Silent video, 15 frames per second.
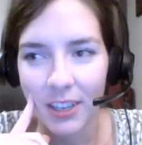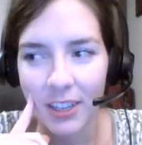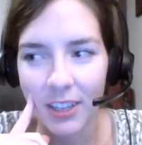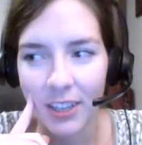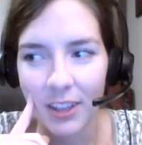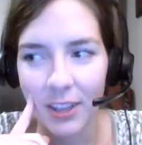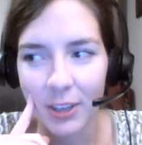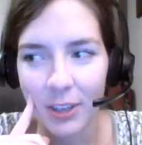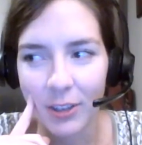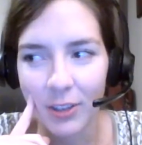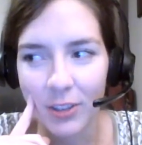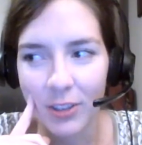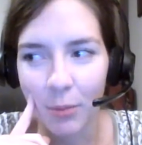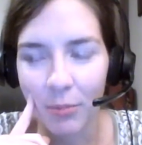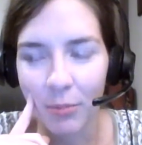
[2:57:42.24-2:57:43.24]
There's
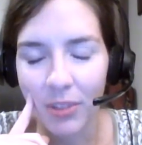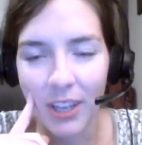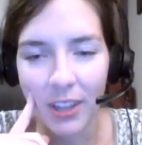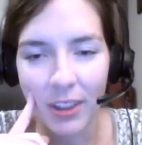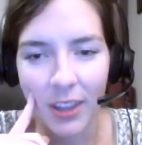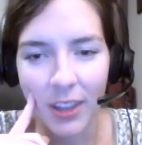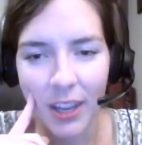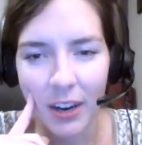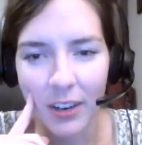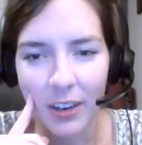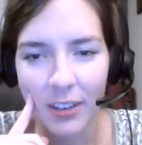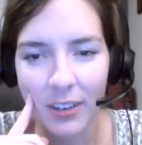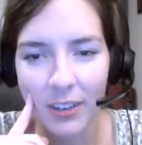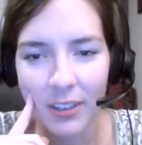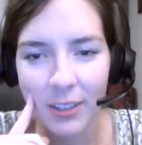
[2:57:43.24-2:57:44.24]
something there,
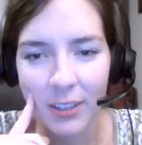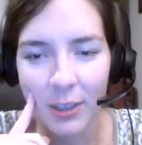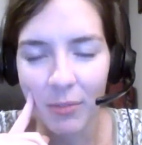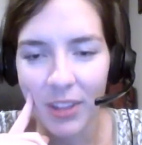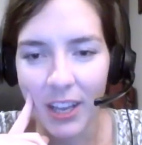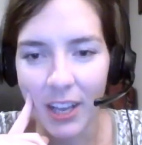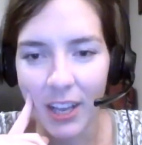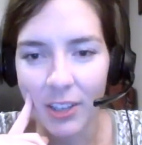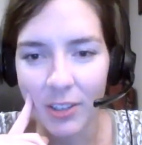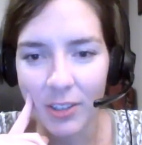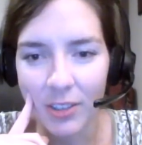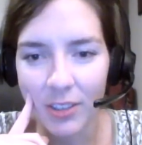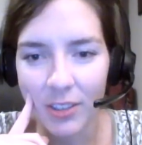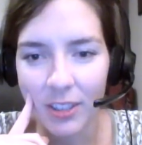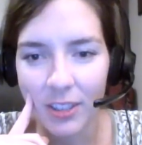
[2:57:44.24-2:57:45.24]
something else.